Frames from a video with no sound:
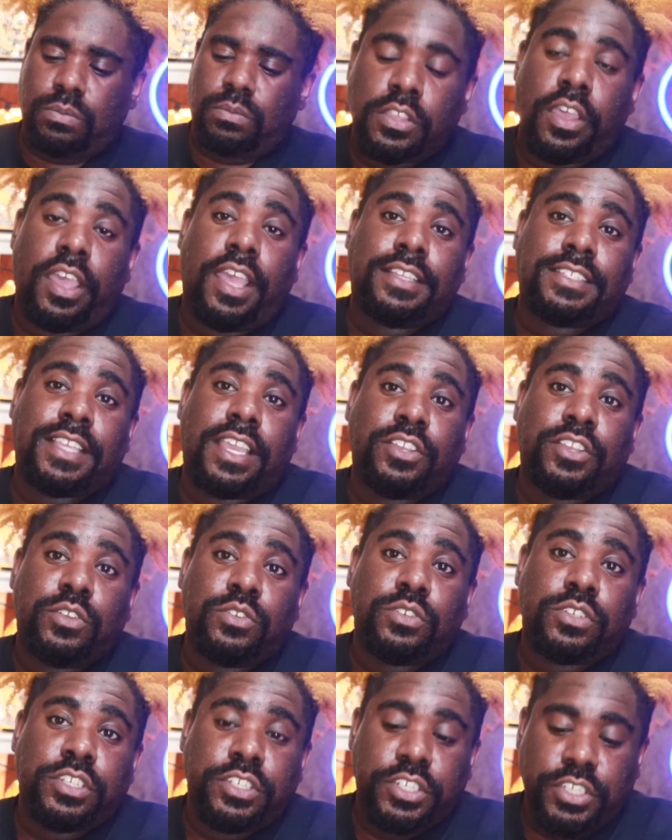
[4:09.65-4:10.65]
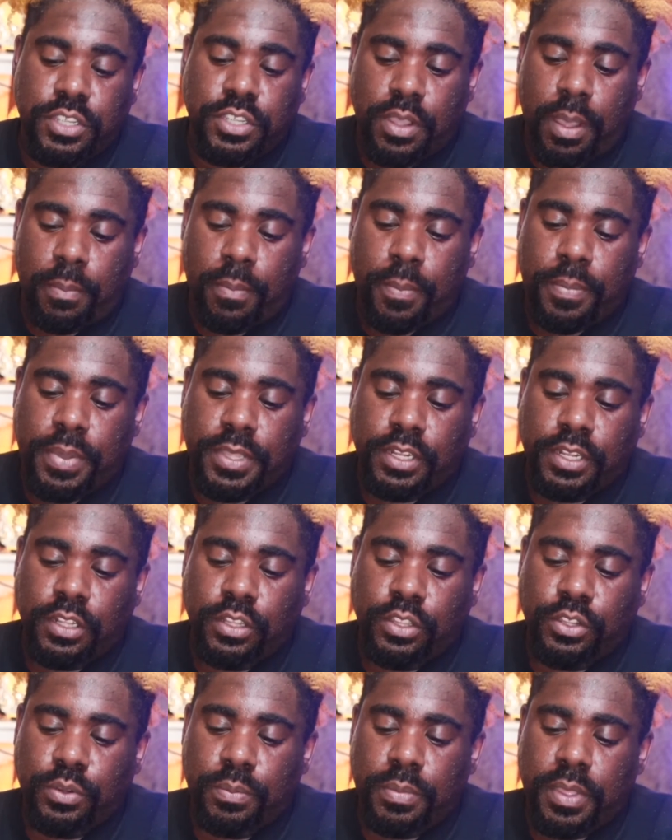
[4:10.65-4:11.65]
So as I usually do, I'm gonna put a
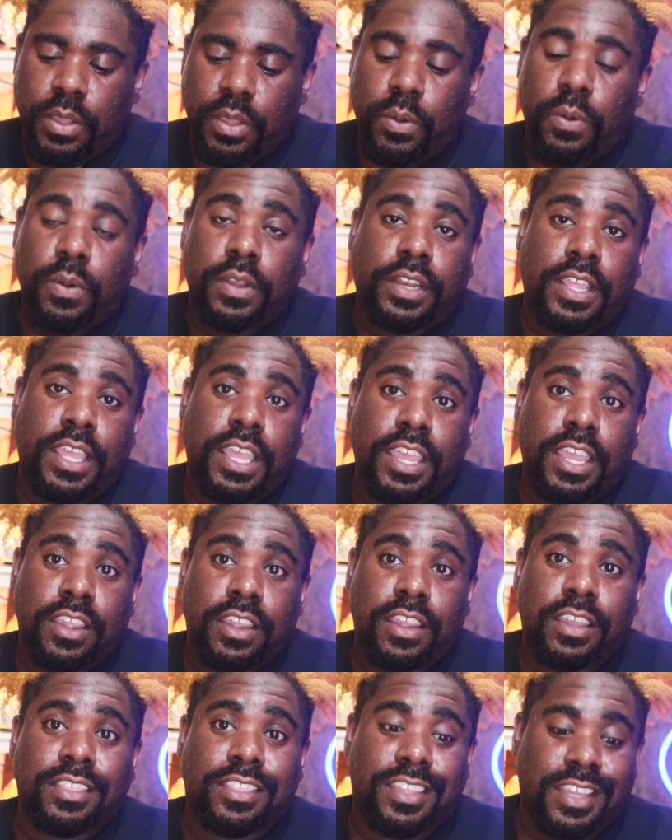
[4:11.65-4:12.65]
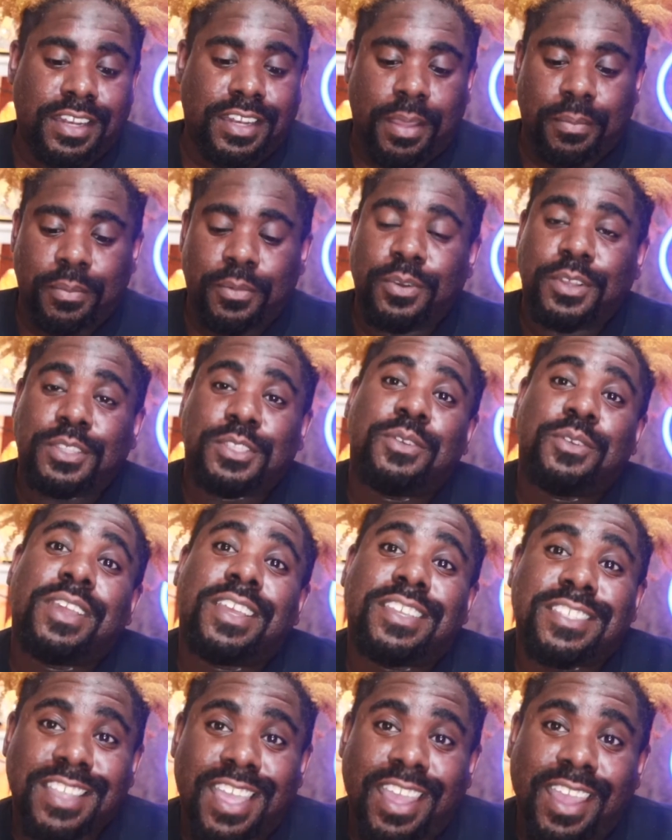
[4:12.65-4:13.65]
little bit on here and then I'm going to
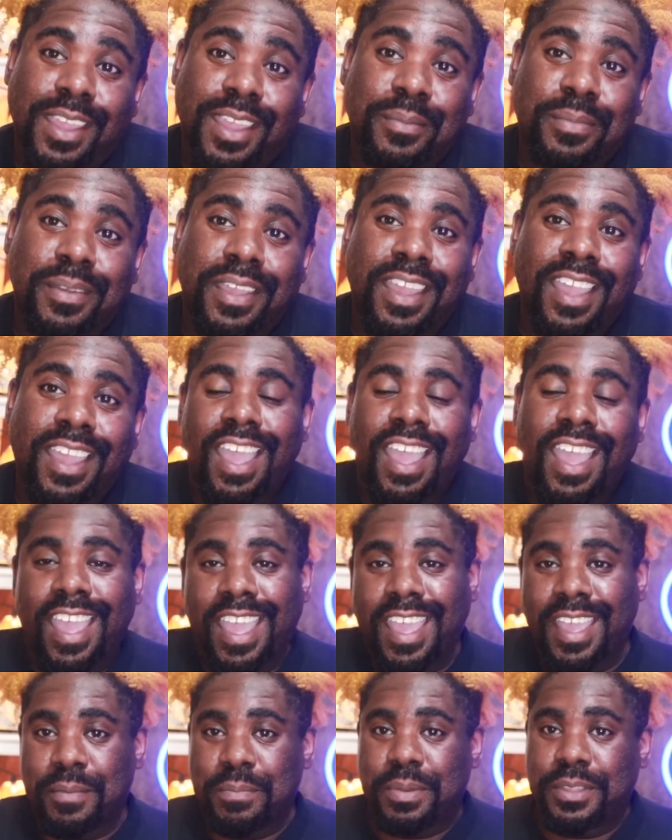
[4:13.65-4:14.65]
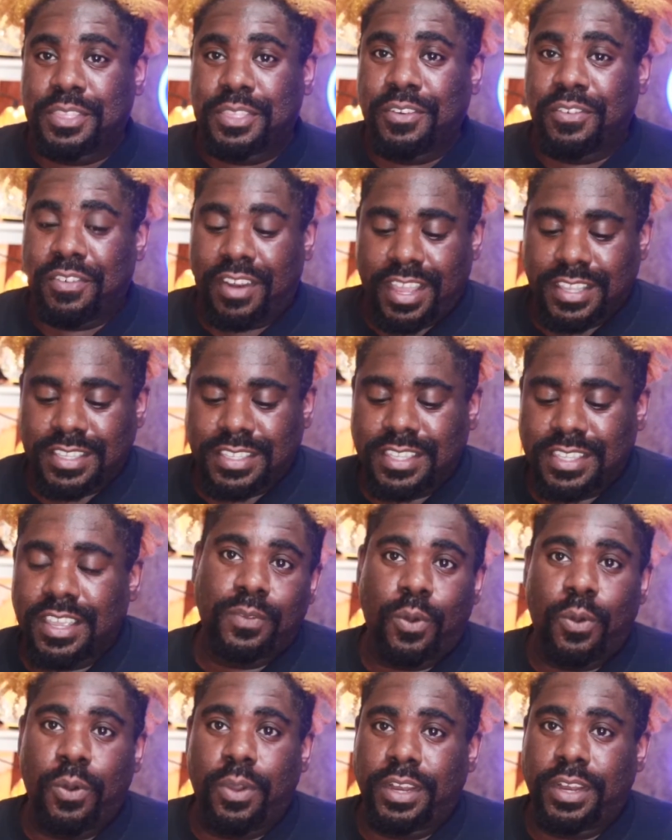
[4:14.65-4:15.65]
escape and put the rest
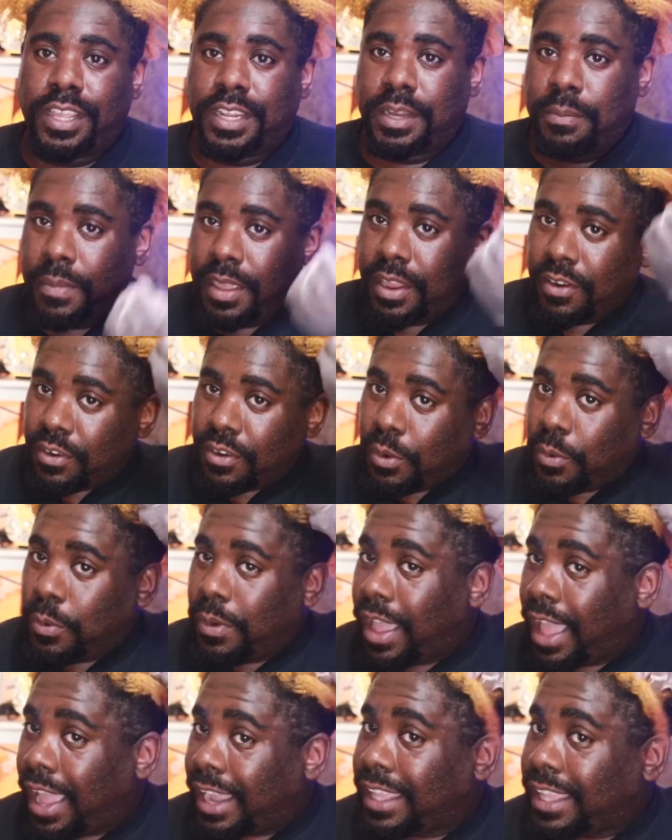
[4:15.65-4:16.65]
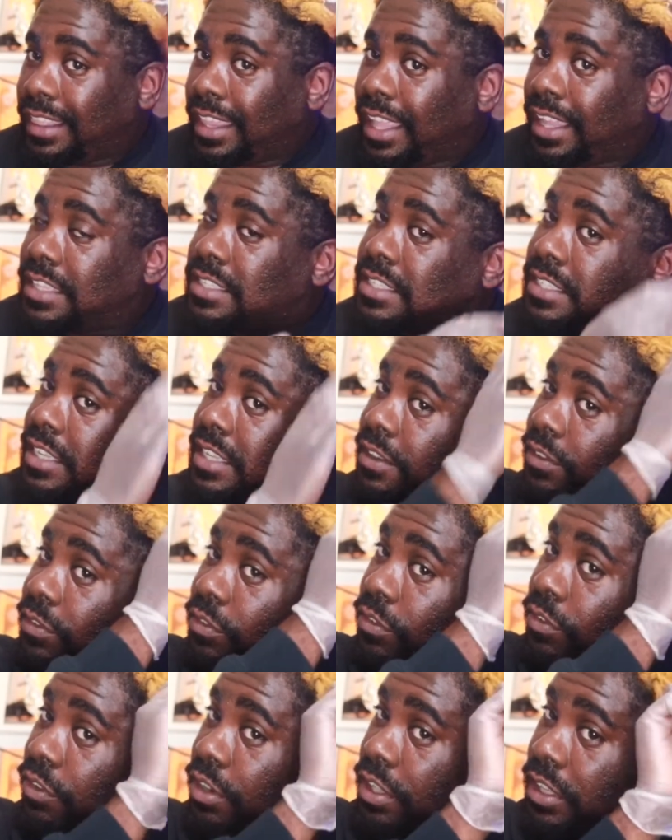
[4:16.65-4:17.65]
on in the mirror where I can like see
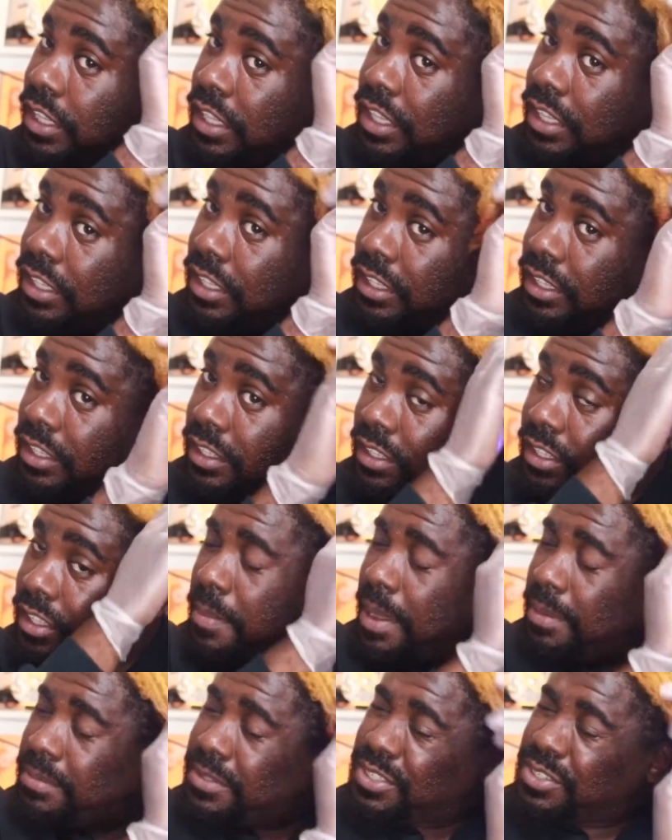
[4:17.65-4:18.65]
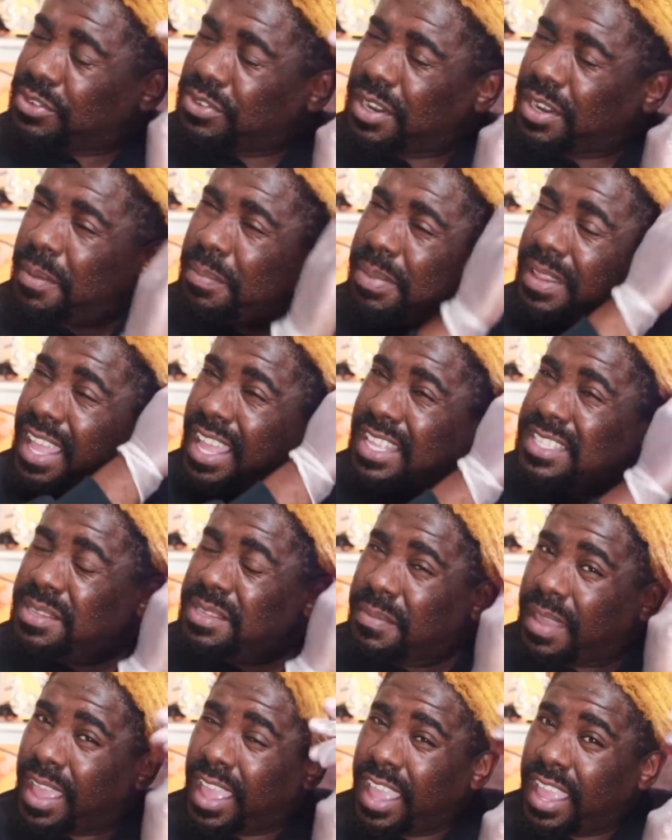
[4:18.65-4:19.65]
really good. But I'm just gonna apply
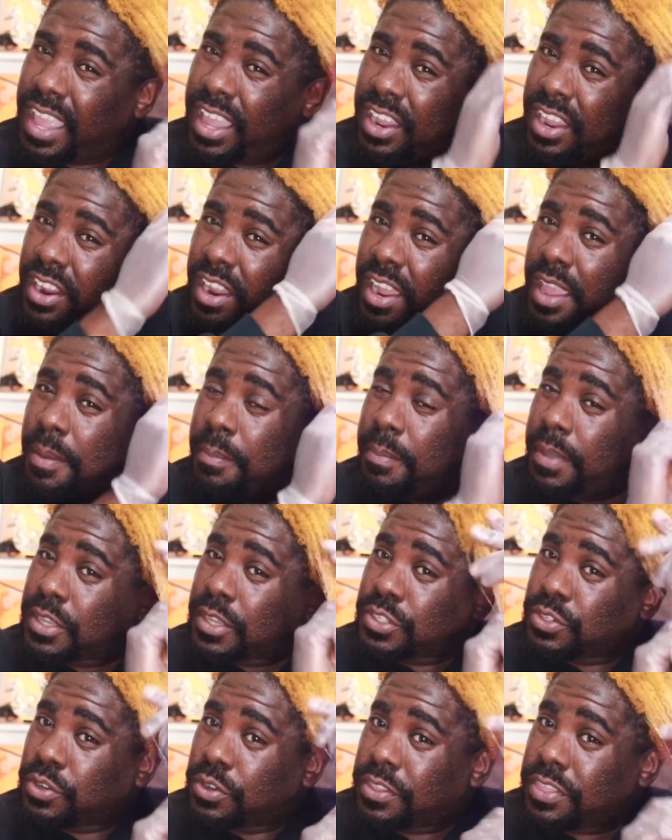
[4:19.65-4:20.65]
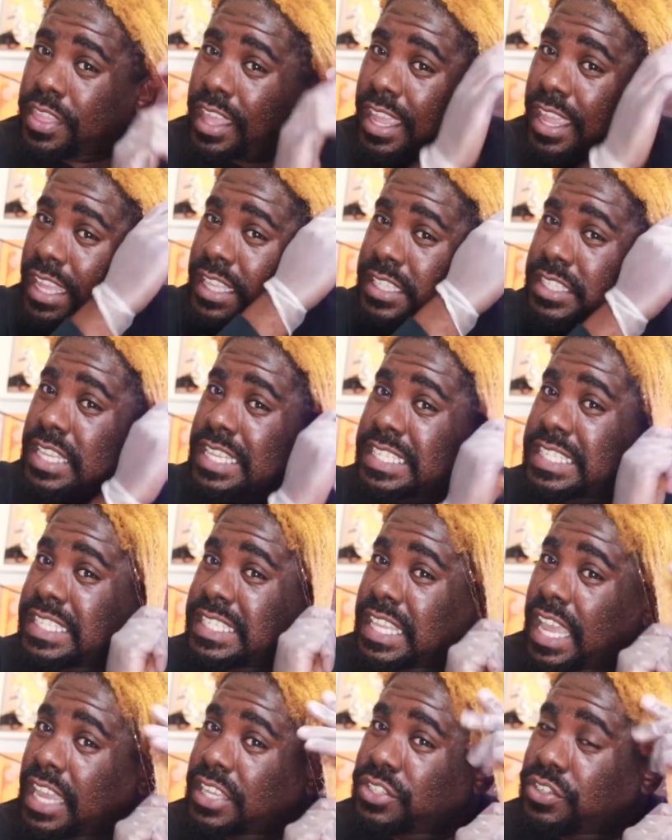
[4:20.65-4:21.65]
to my hair and make sure that it's
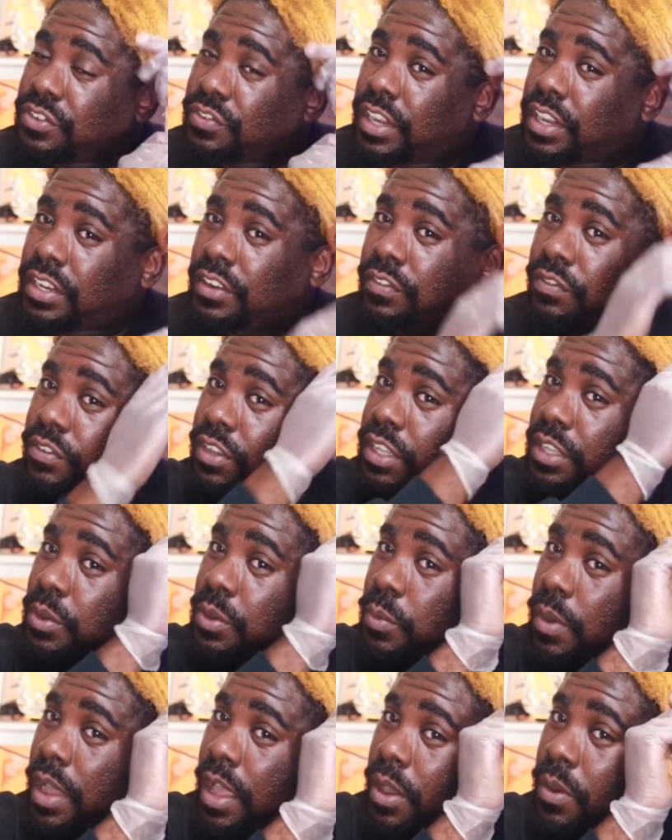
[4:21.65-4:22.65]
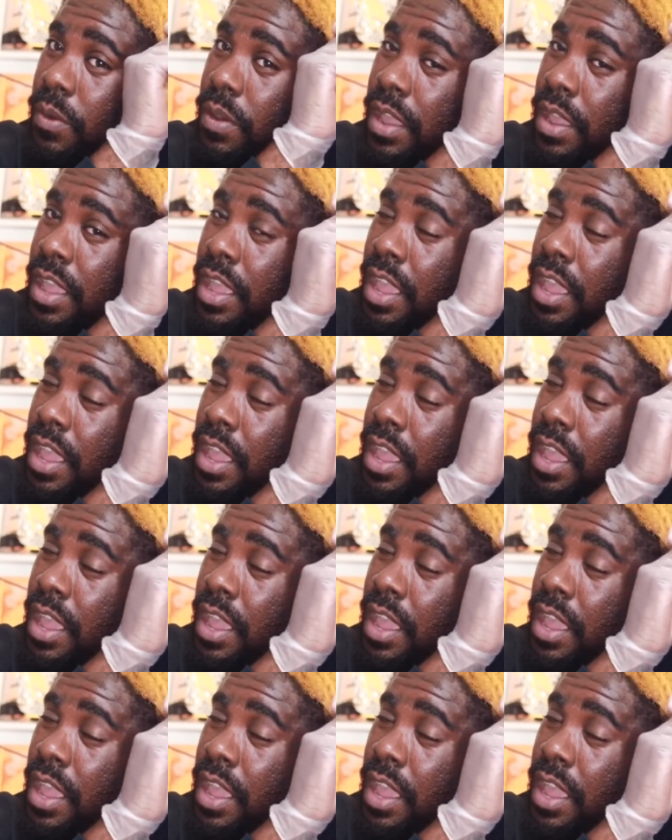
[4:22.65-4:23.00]
saturated really well.